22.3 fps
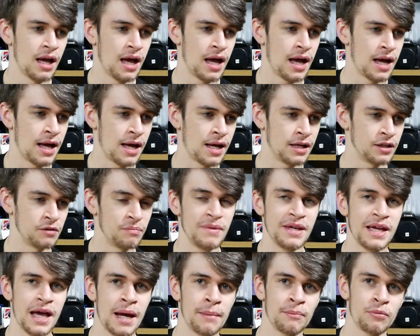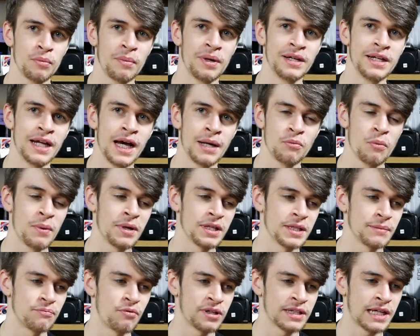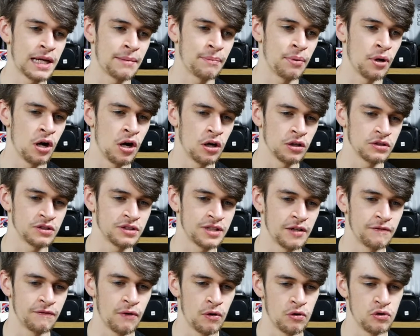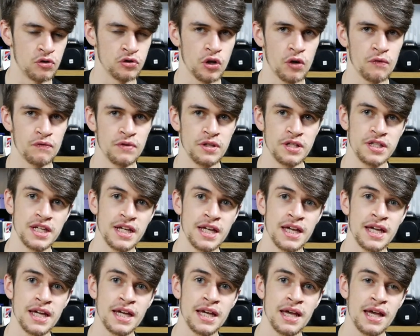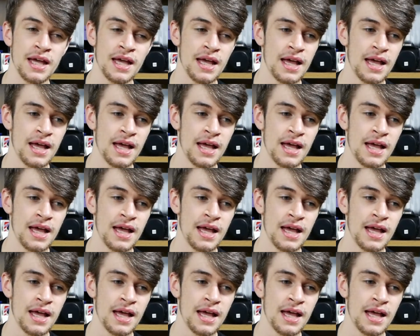And me, Amber and my nan went to Bradgate Park to take photos of the deer,